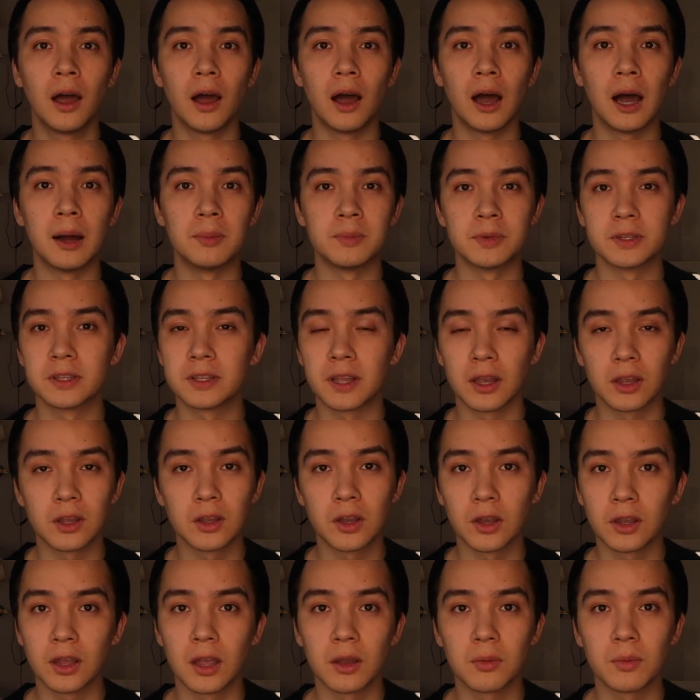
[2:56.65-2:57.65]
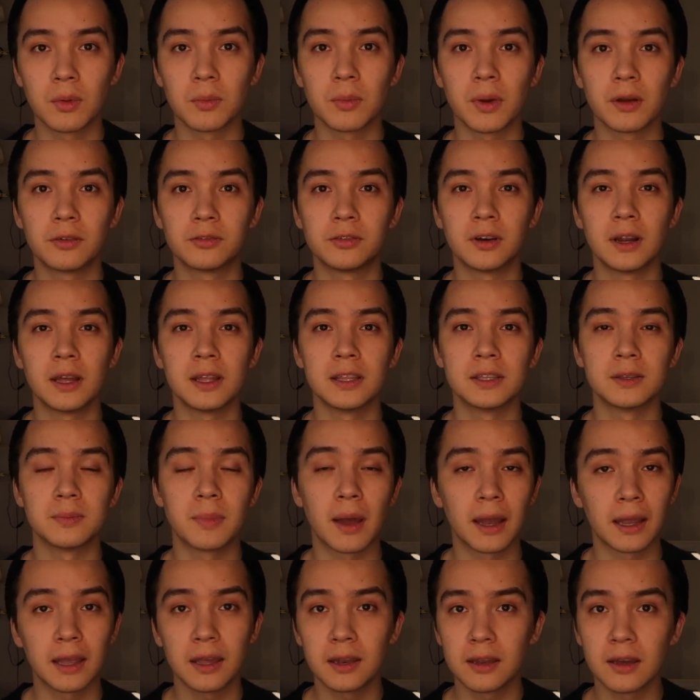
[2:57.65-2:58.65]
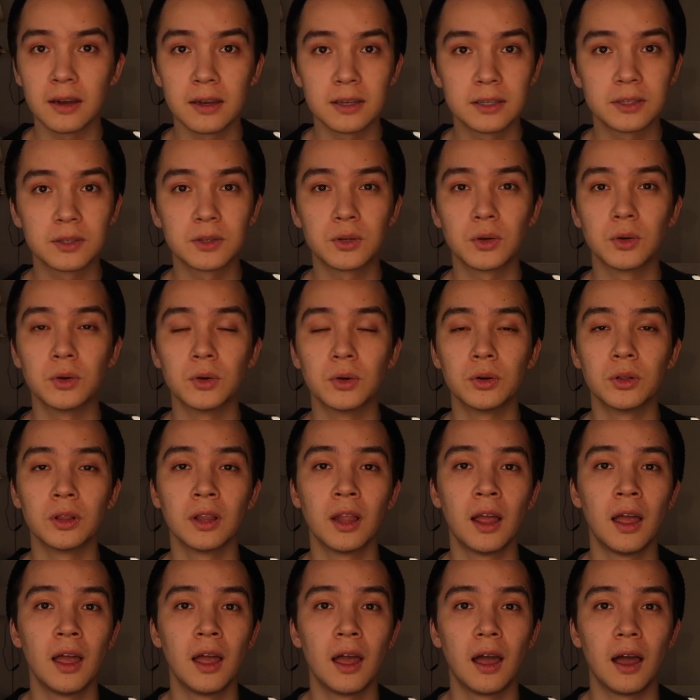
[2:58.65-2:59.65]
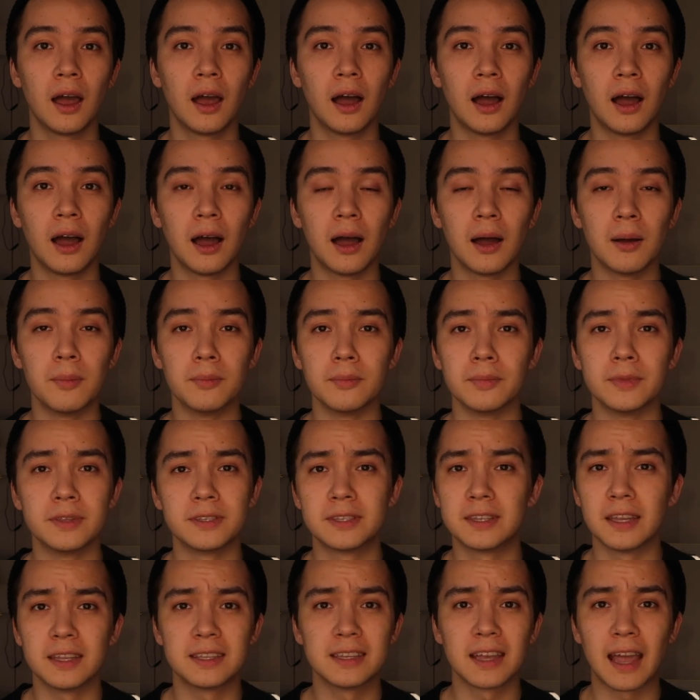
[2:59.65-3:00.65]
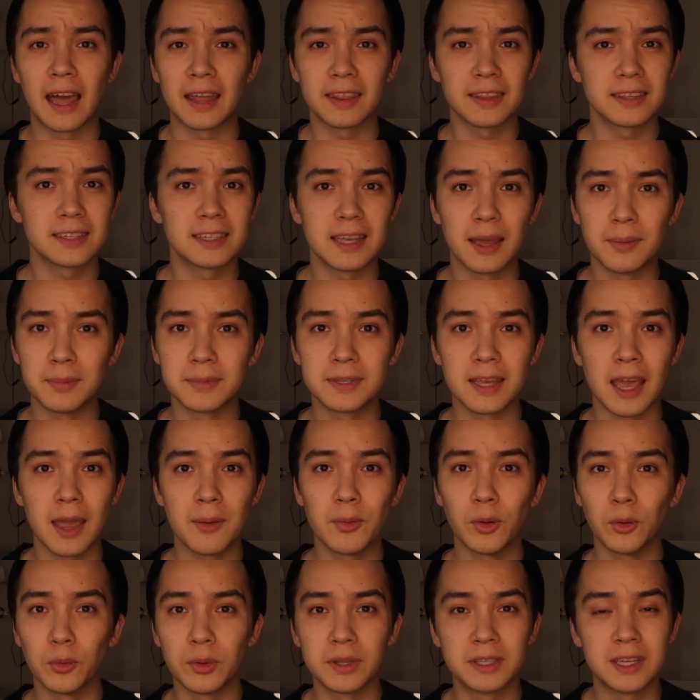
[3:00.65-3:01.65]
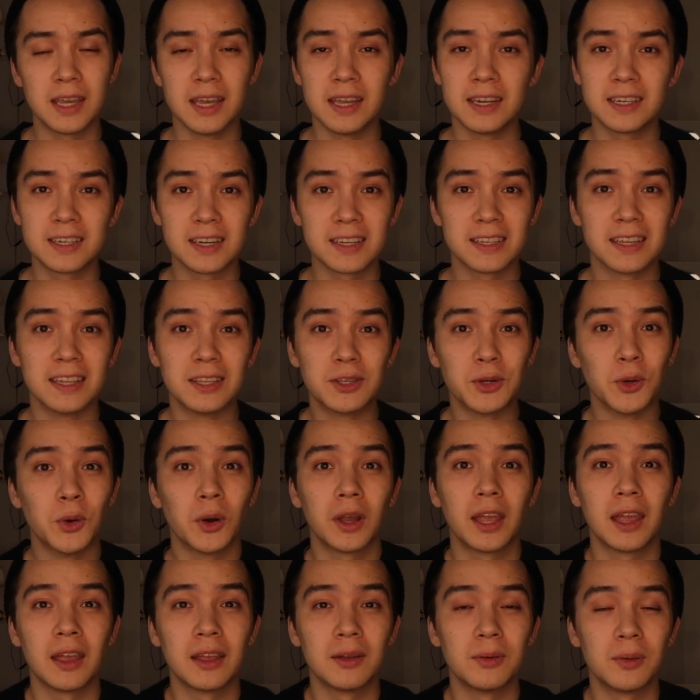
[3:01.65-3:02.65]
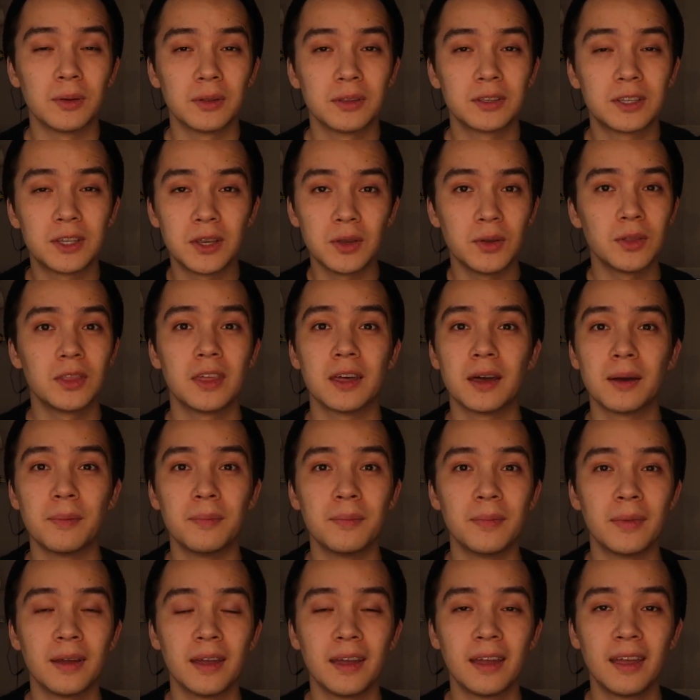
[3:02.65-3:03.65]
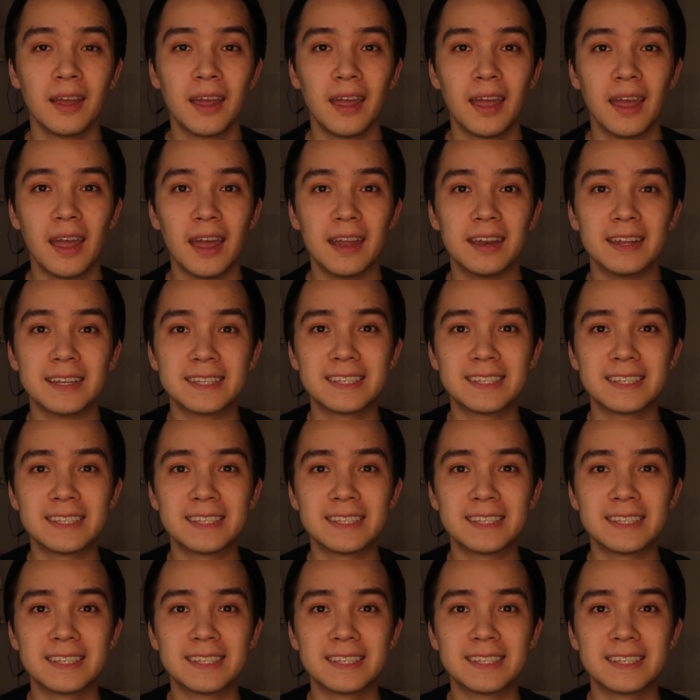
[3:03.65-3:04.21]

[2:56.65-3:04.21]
Just like cooking with my friends back in high school, sitting at the same table with teachers and talking to them in a